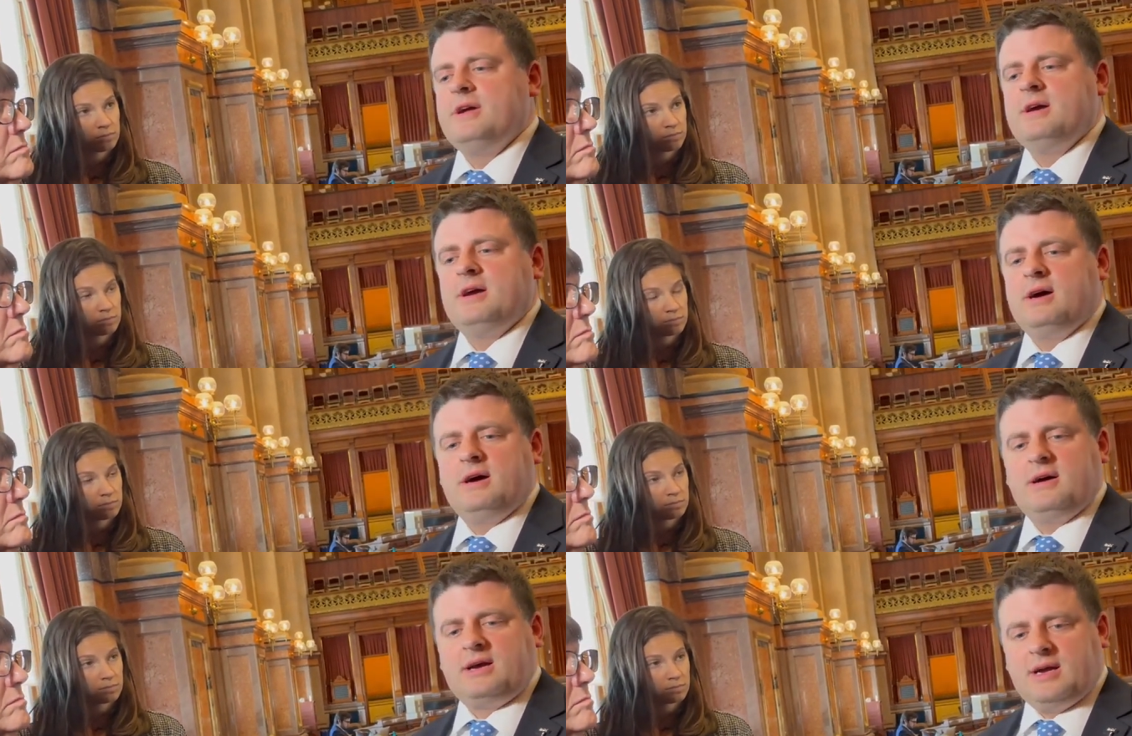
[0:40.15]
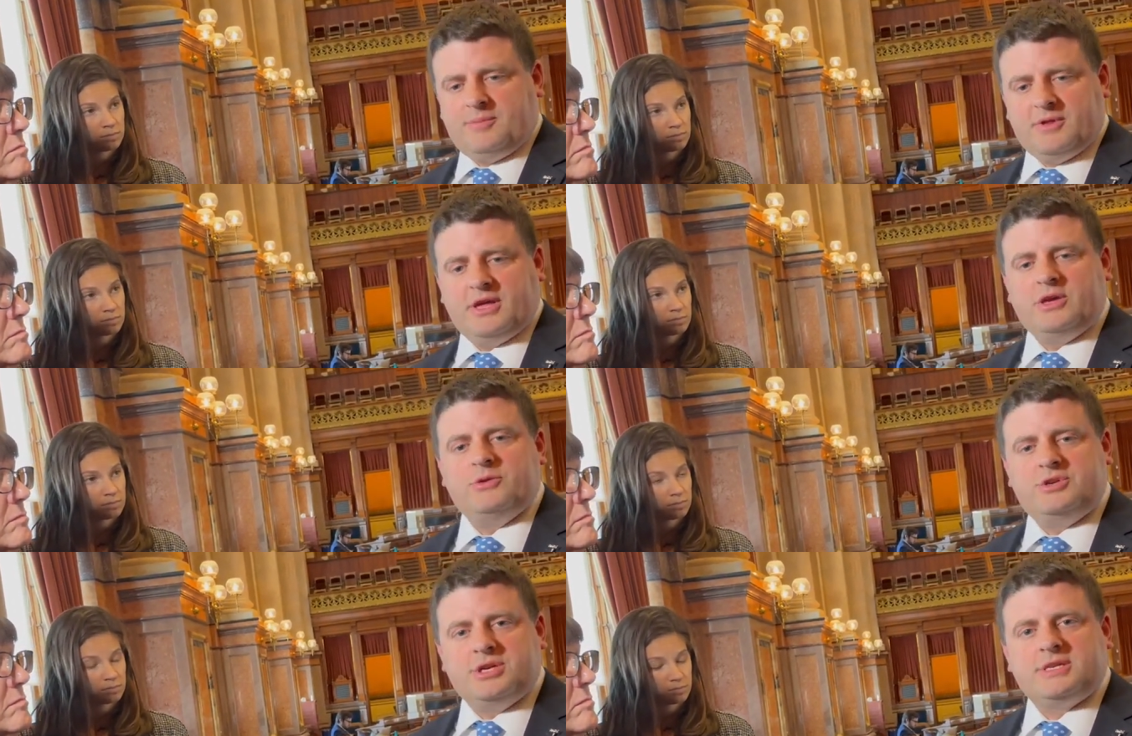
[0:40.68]
Speaker 1: Uh, a couple that
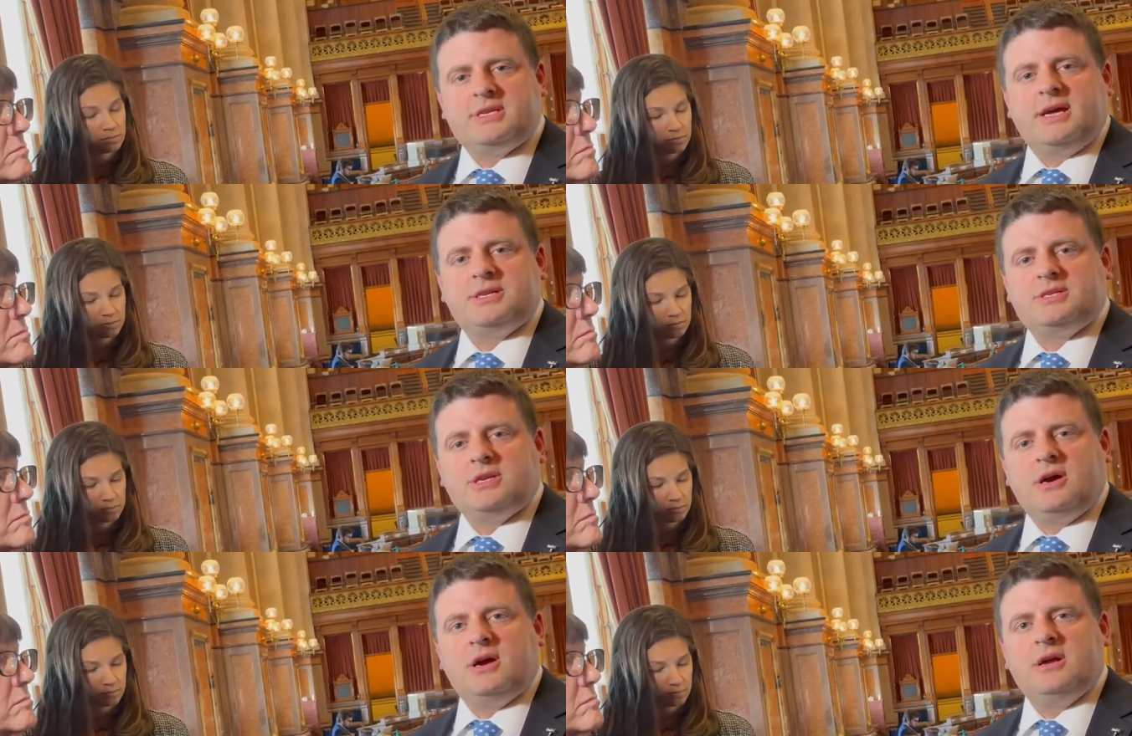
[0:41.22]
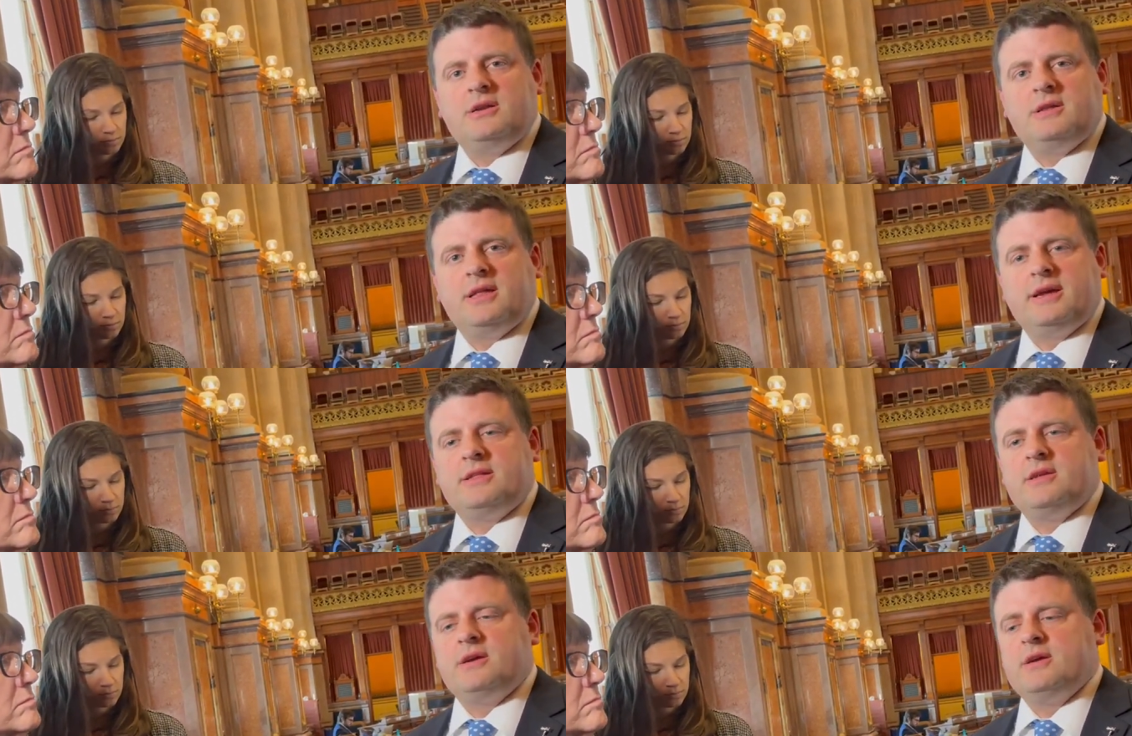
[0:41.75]
you just touched on,
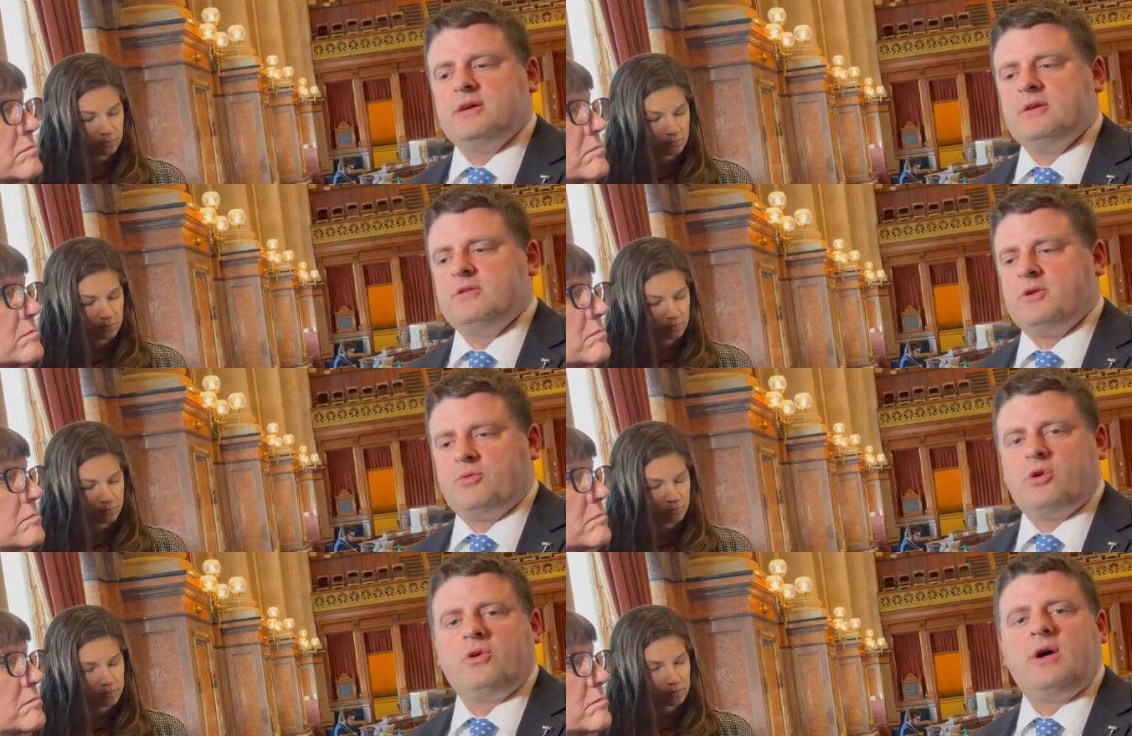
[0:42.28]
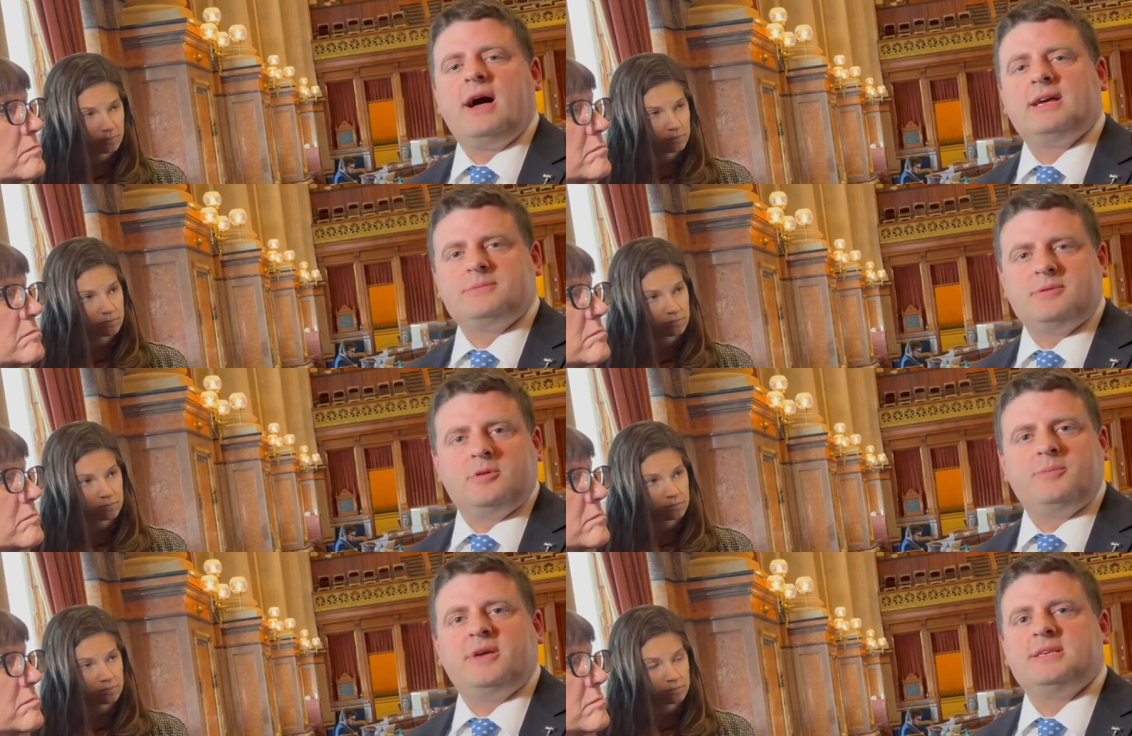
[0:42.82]
like the, the rural
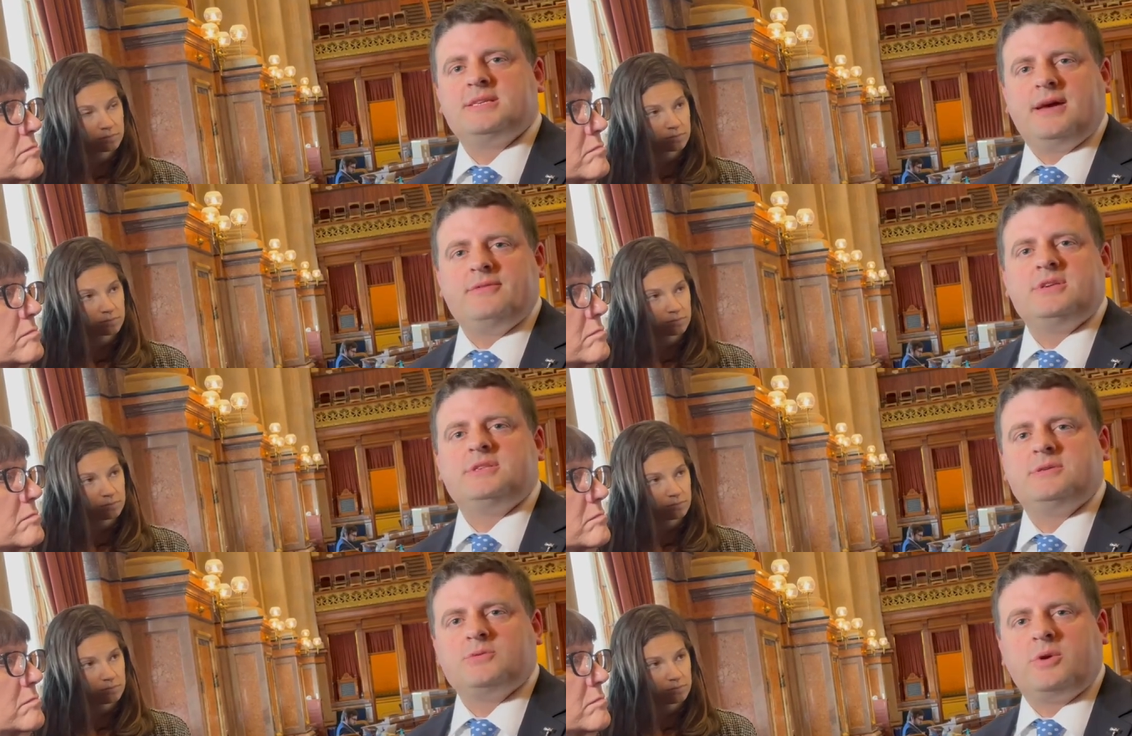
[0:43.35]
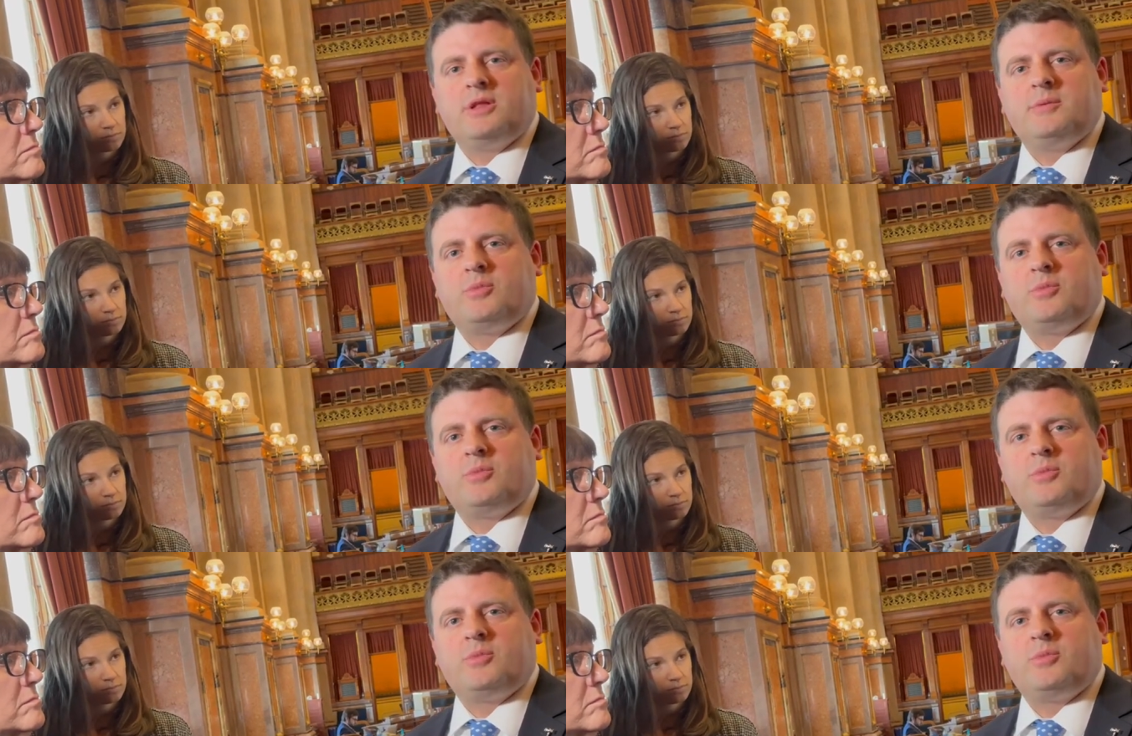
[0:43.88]
hospital piece, obviously is one of the